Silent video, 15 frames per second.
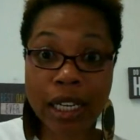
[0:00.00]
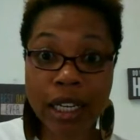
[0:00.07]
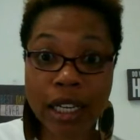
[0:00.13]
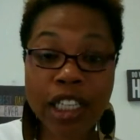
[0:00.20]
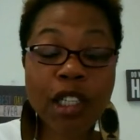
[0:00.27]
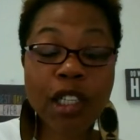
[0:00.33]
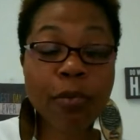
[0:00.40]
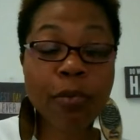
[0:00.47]

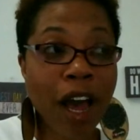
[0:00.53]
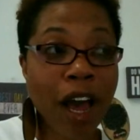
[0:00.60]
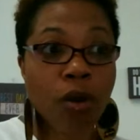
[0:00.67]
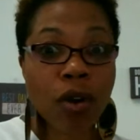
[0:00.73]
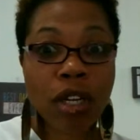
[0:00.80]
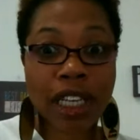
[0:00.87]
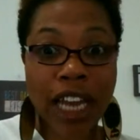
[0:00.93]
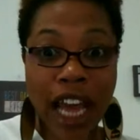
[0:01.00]
It's about
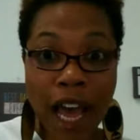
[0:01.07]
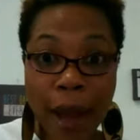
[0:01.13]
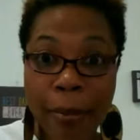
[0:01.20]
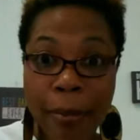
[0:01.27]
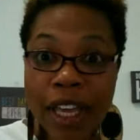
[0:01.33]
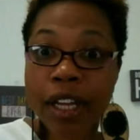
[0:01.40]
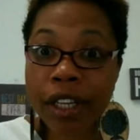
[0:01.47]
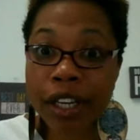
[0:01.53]
not being
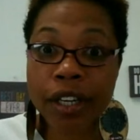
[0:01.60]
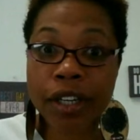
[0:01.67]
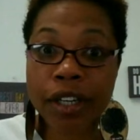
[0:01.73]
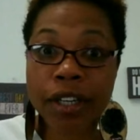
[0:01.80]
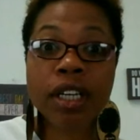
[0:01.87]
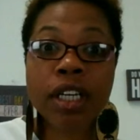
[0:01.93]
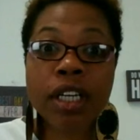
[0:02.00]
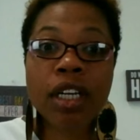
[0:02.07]
clear,
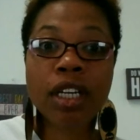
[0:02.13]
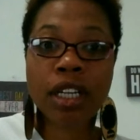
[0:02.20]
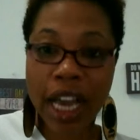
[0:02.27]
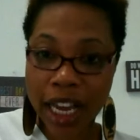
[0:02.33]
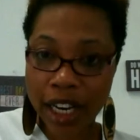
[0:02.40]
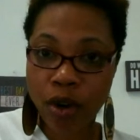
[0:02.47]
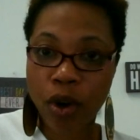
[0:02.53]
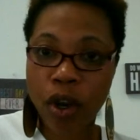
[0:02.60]

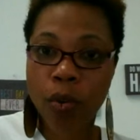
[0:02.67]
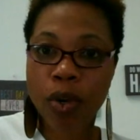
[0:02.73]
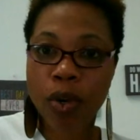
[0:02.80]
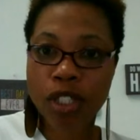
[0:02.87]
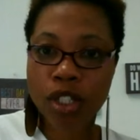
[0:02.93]
not knowing what to